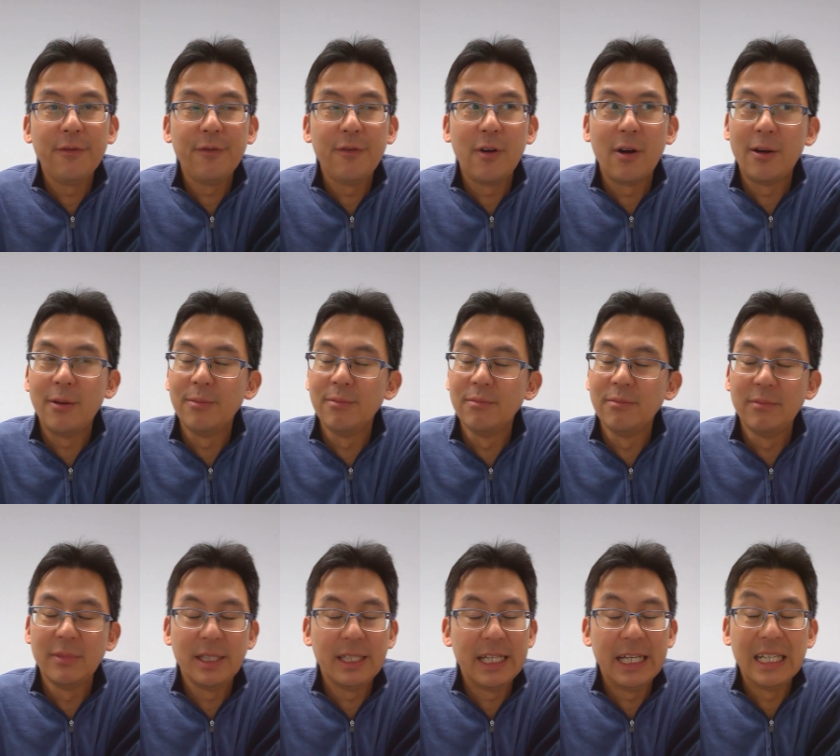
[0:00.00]

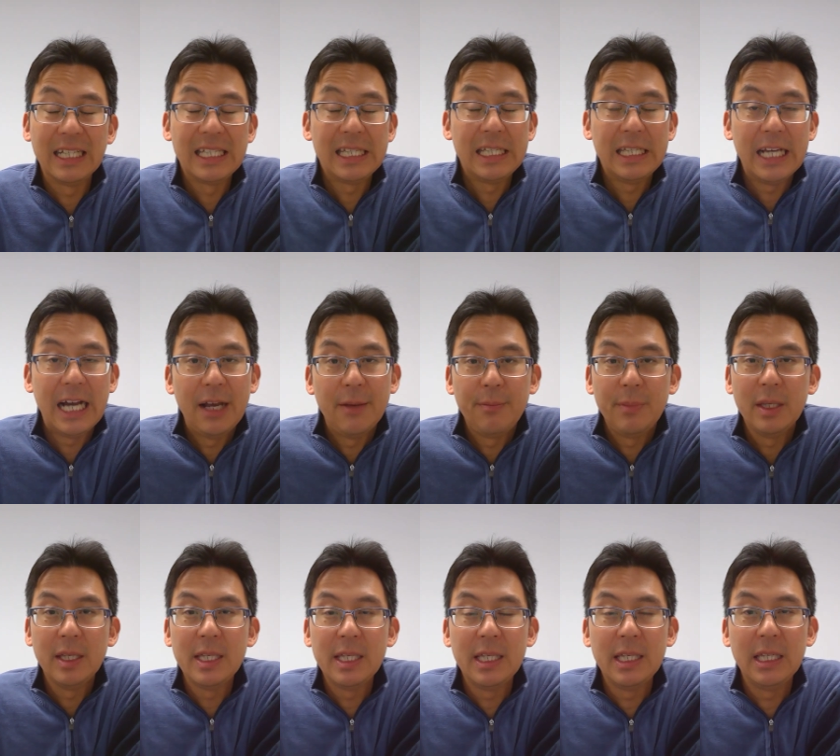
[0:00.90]
from say
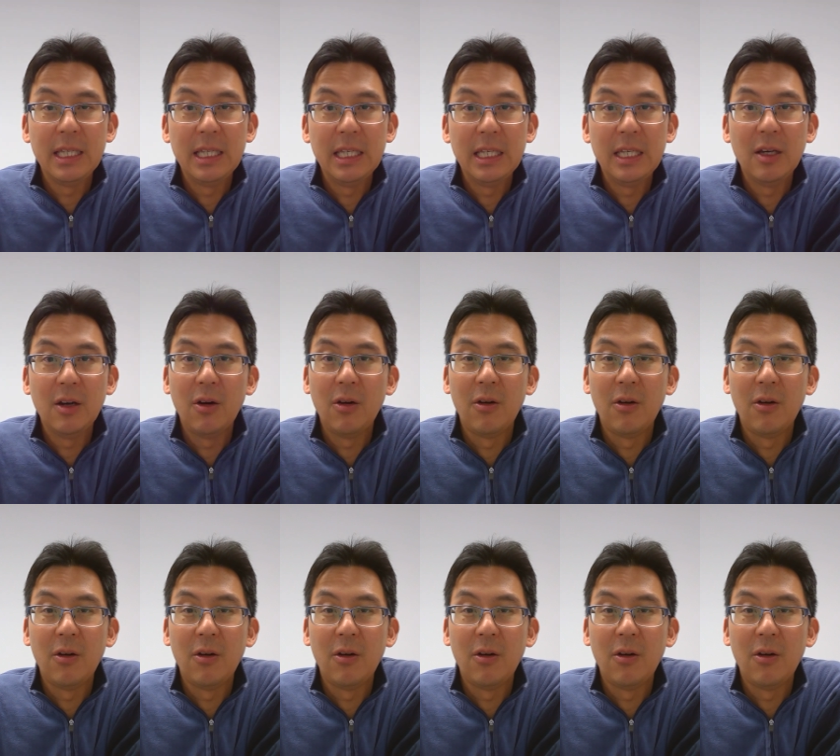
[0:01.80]
CIBC